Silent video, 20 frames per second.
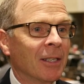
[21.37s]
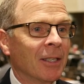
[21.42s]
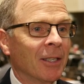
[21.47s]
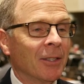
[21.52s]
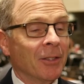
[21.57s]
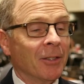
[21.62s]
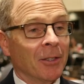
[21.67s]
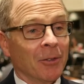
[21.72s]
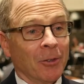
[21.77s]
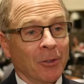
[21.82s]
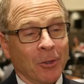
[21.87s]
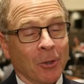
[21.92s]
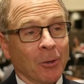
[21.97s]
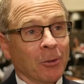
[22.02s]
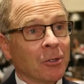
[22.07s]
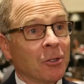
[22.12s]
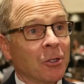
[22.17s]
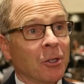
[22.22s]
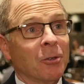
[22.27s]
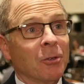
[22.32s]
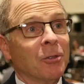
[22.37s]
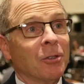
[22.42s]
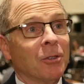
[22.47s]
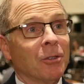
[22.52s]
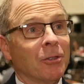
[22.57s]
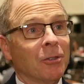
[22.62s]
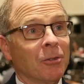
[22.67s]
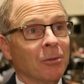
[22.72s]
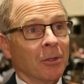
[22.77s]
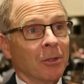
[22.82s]
I think the dose
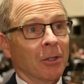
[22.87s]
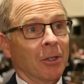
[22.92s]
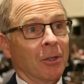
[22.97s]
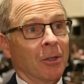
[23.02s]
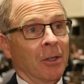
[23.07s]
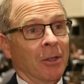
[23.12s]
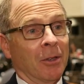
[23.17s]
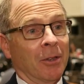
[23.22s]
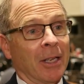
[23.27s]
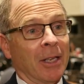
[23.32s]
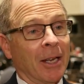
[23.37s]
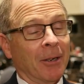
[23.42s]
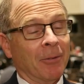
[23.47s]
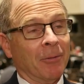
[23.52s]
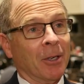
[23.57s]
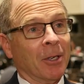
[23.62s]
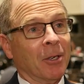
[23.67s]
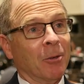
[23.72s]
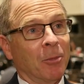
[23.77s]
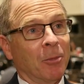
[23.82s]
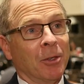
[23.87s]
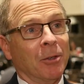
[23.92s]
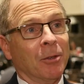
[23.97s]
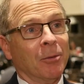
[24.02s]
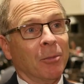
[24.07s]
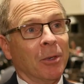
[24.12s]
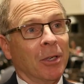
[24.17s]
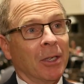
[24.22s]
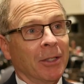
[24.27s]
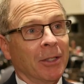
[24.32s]
chosen is really that
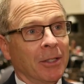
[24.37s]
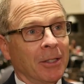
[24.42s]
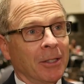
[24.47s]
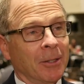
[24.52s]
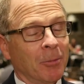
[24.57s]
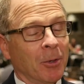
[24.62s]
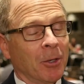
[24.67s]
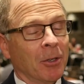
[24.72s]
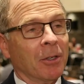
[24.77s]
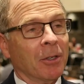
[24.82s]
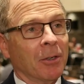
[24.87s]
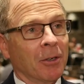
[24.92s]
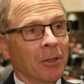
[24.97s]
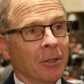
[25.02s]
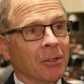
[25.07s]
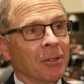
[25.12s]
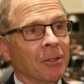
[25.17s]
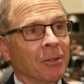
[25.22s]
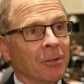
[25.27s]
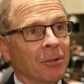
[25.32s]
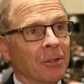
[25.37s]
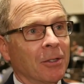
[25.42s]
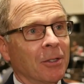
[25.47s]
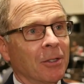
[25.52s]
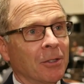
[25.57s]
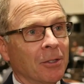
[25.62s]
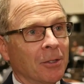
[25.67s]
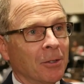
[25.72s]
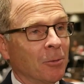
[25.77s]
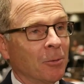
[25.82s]
recommended by the American Heart
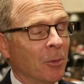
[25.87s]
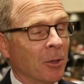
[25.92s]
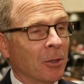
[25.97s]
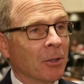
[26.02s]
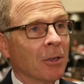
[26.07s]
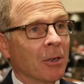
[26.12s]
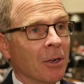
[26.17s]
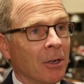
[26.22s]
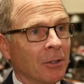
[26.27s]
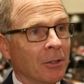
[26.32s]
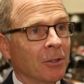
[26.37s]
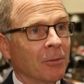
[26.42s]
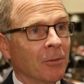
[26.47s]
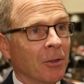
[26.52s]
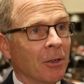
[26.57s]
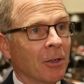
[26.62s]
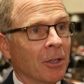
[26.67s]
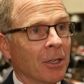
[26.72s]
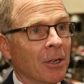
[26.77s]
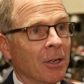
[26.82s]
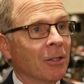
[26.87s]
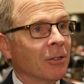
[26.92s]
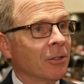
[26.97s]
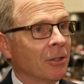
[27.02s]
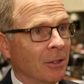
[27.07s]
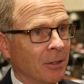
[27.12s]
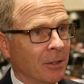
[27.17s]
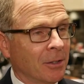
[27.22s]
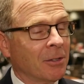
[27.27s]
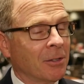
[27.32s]
Association and the American College of
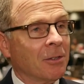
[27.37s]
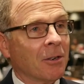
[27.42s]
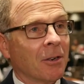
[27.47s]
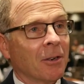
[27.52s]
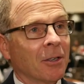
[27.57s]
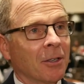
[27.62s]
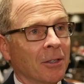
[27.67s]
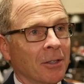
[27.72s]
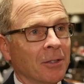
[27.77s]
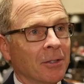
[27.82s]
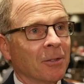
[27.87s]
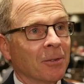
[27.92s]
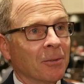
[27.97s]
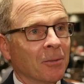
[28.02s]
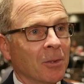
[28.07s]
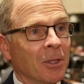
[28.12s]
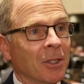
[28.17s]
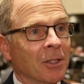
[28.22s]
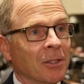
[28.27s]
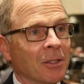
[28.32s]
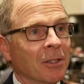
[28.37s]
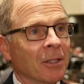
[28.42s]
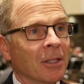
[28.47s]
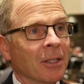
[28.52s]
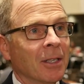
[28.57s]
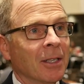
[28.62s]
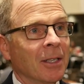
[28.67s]
Cardiology, and it's targeted to risk.